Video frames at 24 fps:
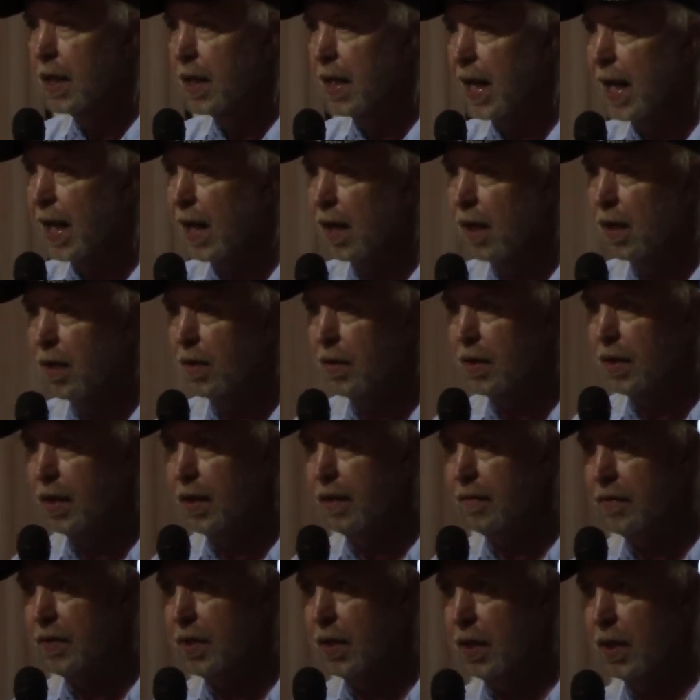Now,
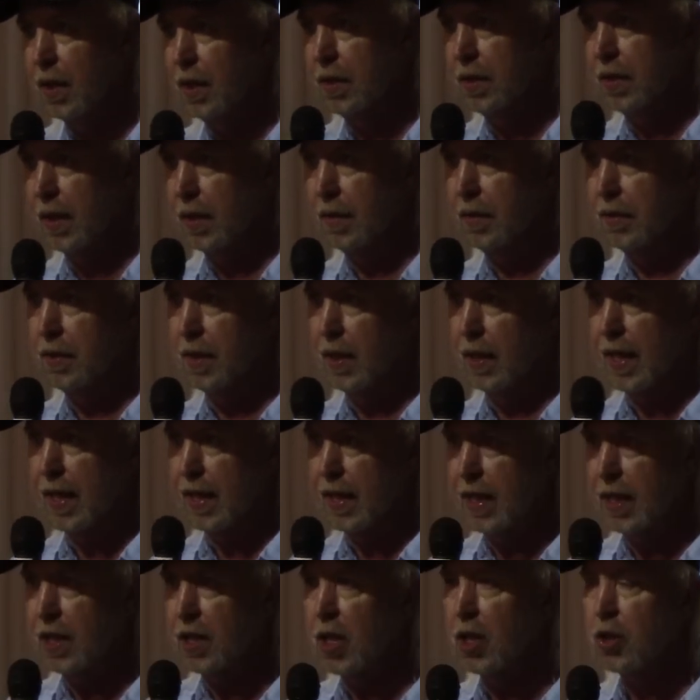the
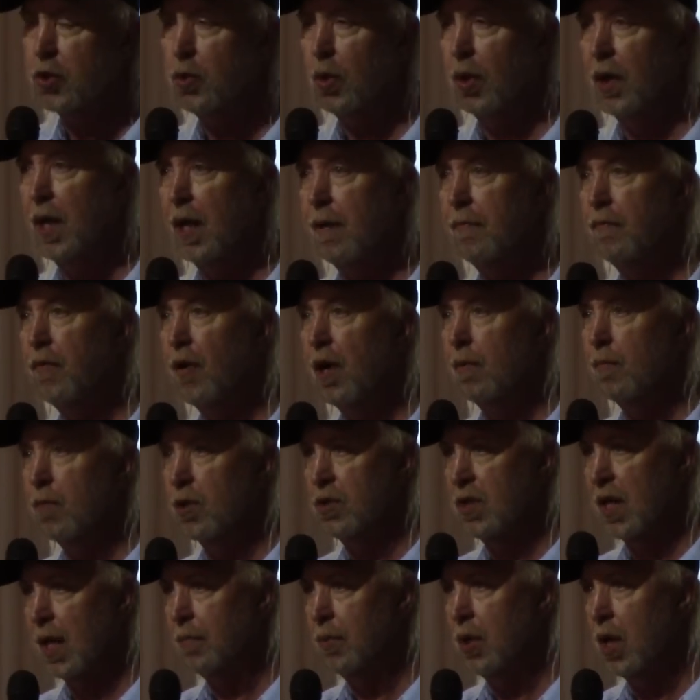industrial hemp
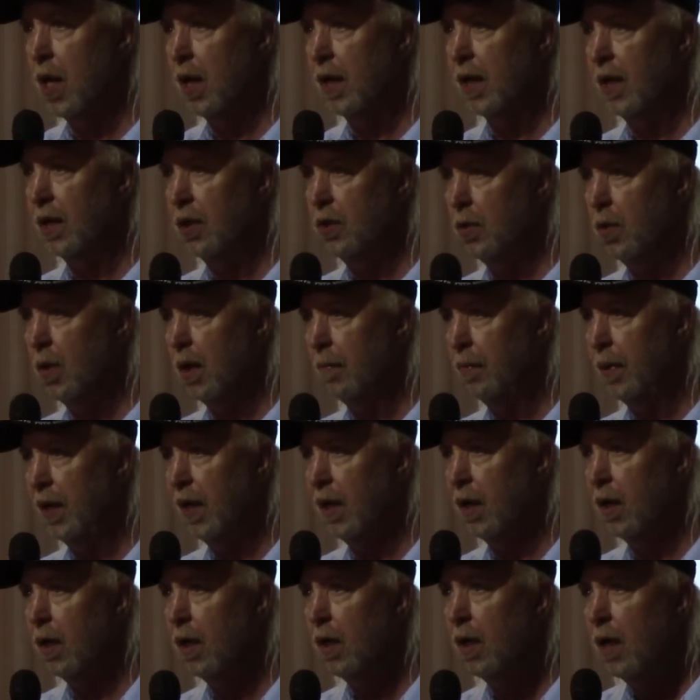farmers I'm talking to up
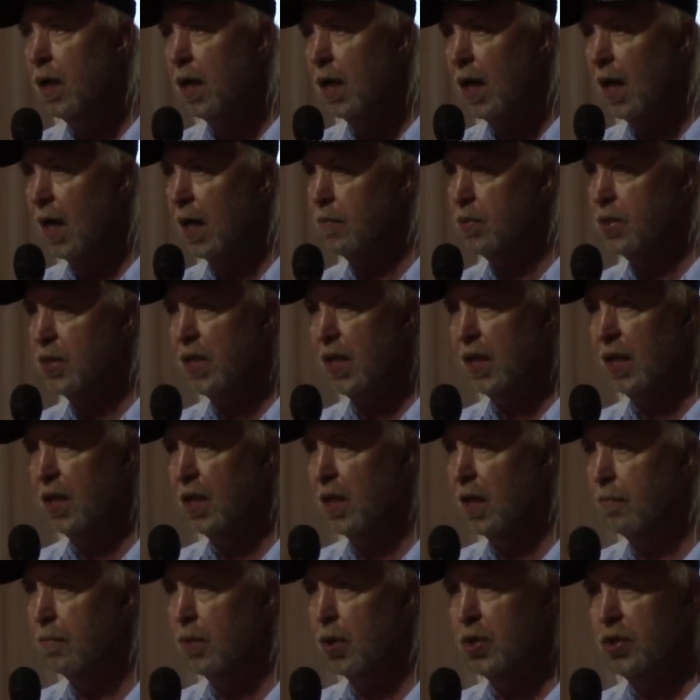here, I'm seeing
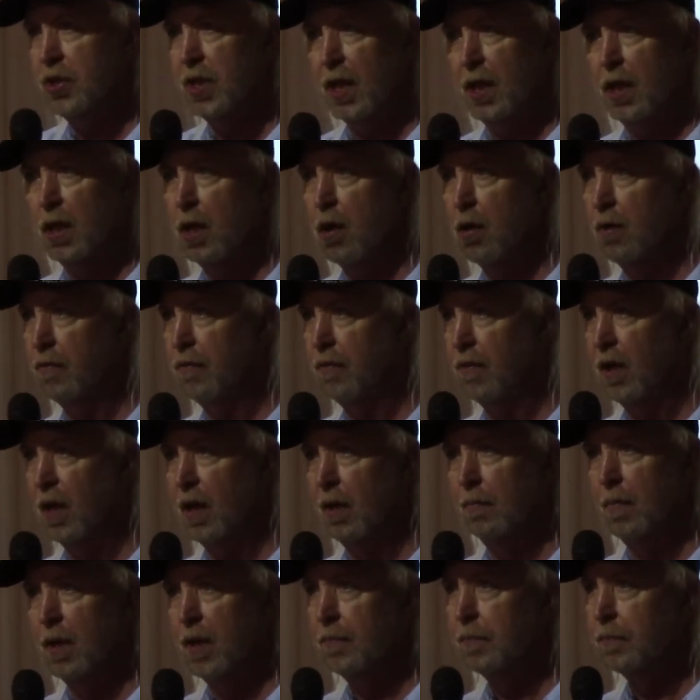numbers that go
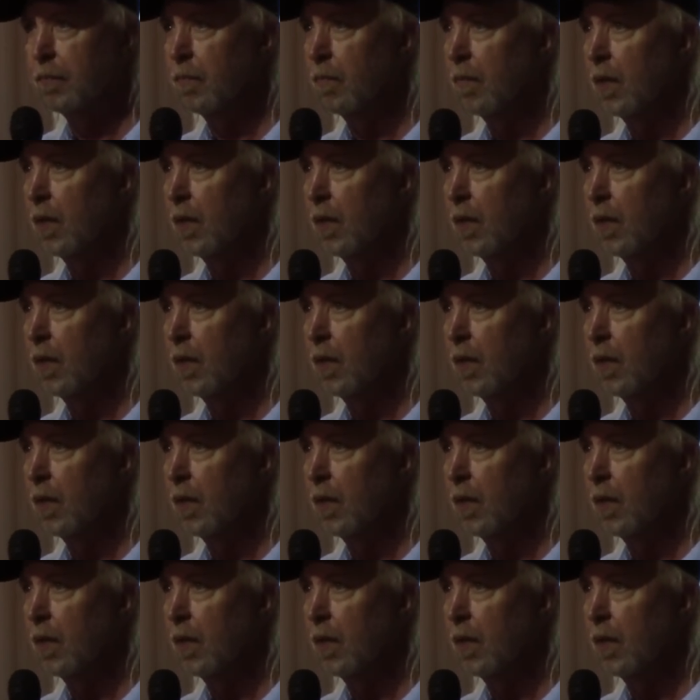from,